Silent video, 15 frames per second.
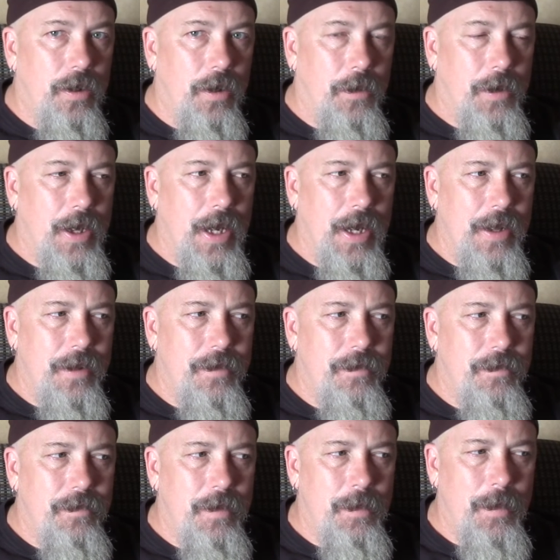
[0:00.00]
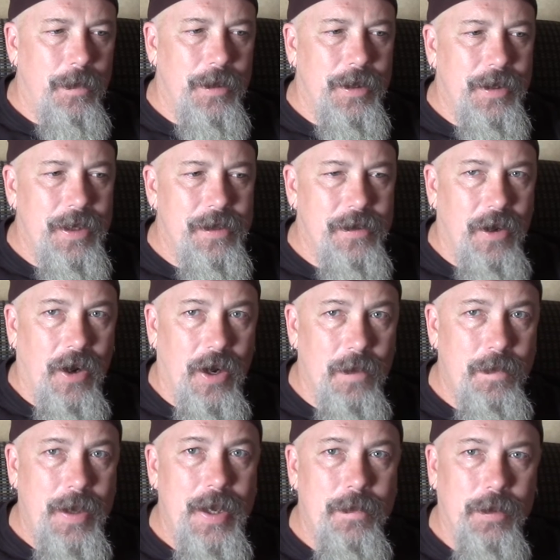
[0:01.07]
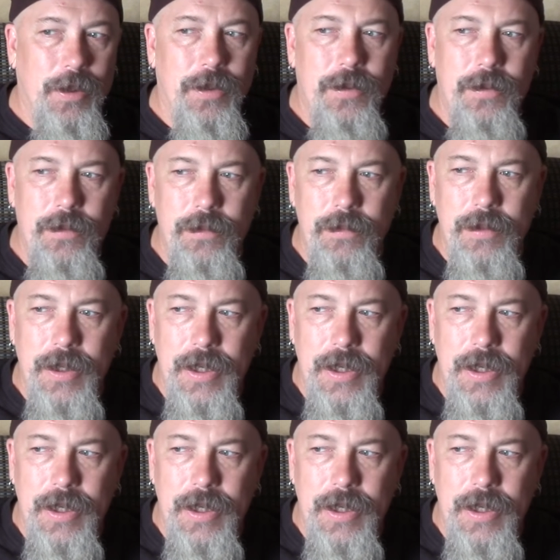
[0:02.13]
Okay, remember that these are people who